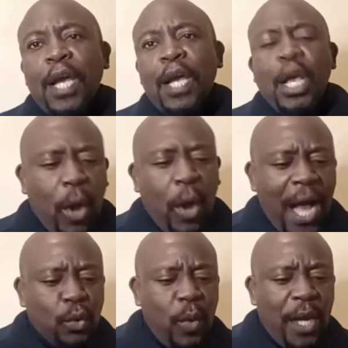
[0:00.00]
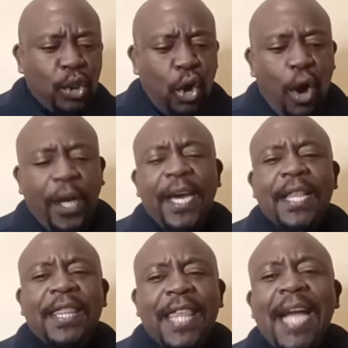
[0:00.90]
So as we are talking
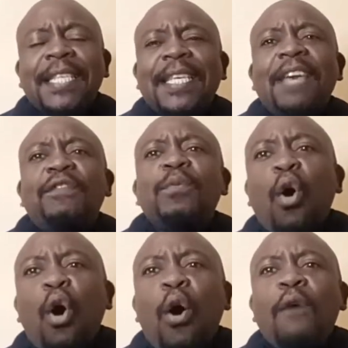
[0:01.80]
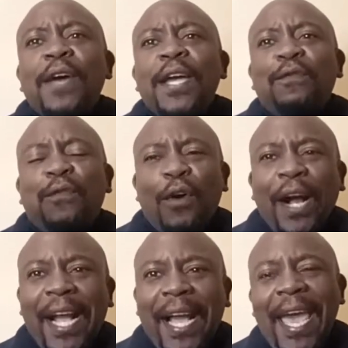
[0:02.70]
thanksgiving, we often
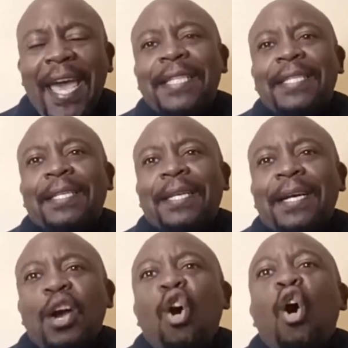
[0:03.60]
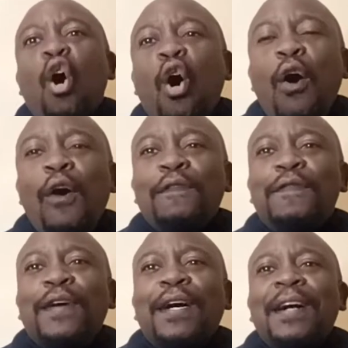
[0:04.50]
forget of
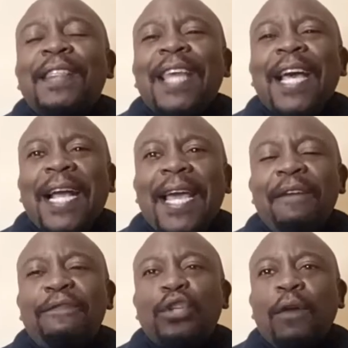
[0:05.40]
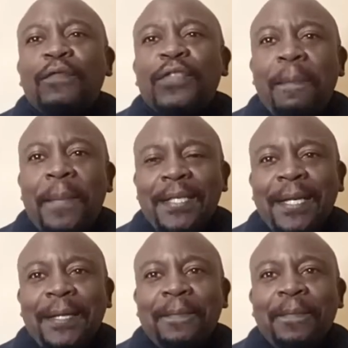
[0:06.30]
uh, the gift of the
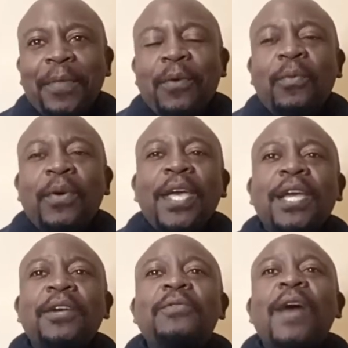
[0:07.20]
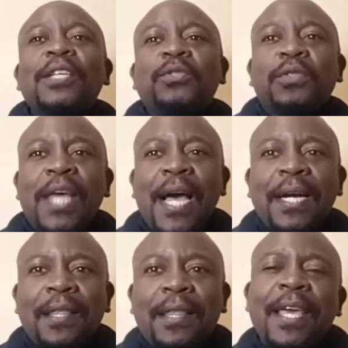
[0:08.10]
person. We rush to thank
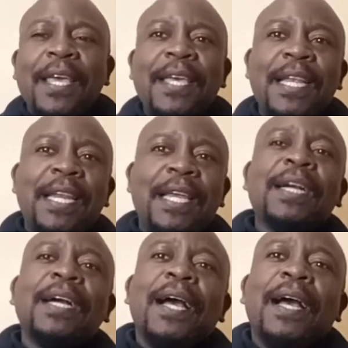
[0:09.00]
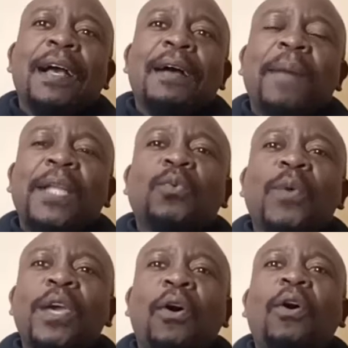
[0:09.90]
the healing, but
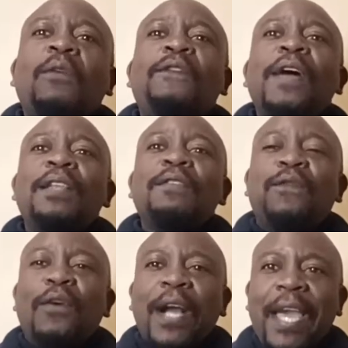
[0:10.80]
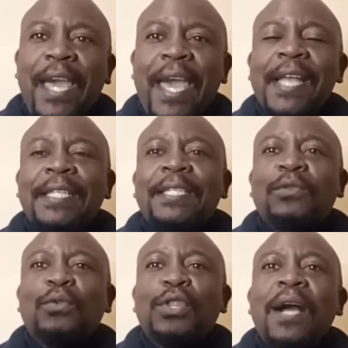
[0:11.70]
we often forget to
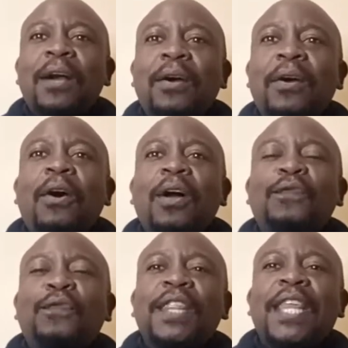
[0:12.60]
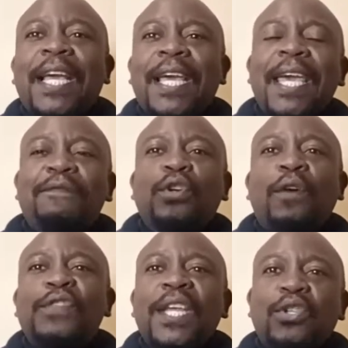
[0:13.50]
thank God for the gift
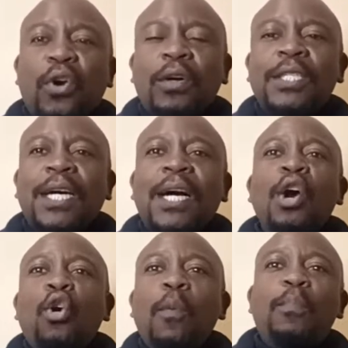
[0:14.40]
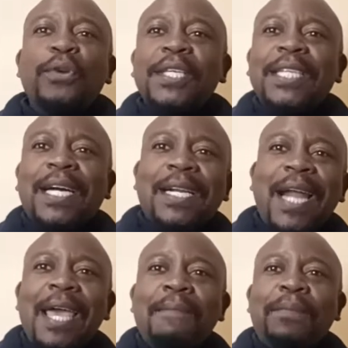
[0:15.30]
of the doctor who
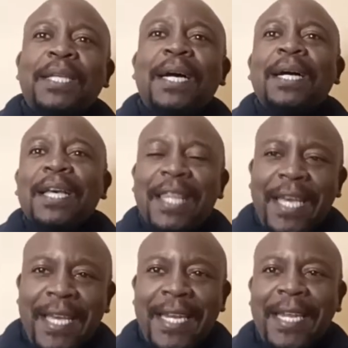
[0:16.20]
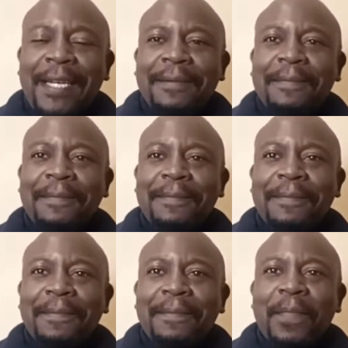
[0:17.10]
prescribed the healing.
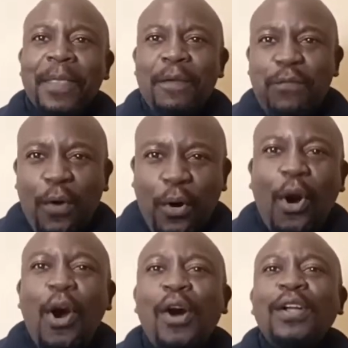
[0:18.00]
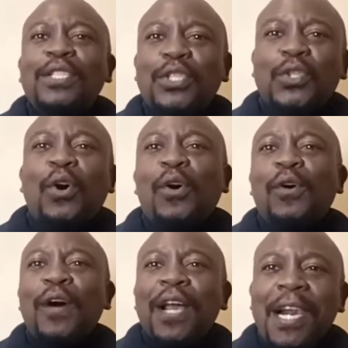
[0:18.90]
For God so
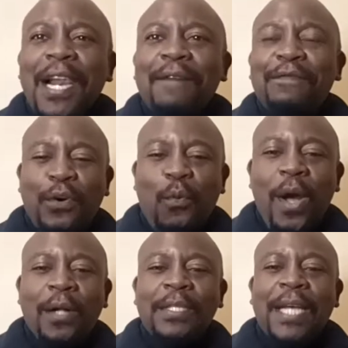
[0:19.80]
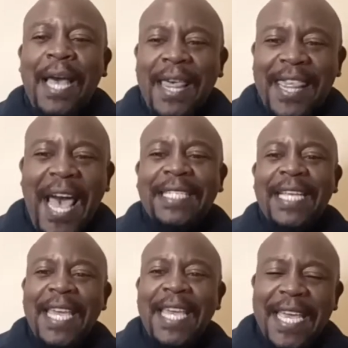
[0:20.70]
loved the world that
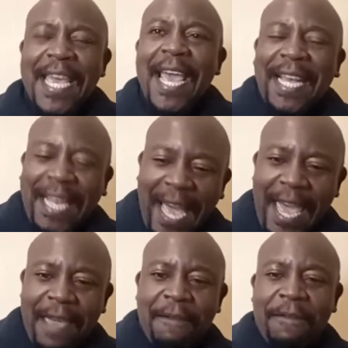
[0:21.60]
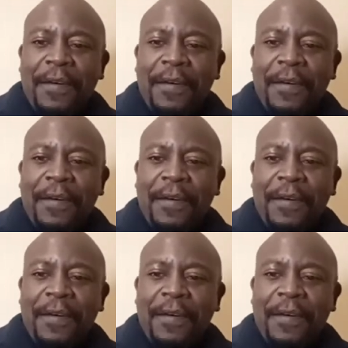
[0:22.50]
he gave.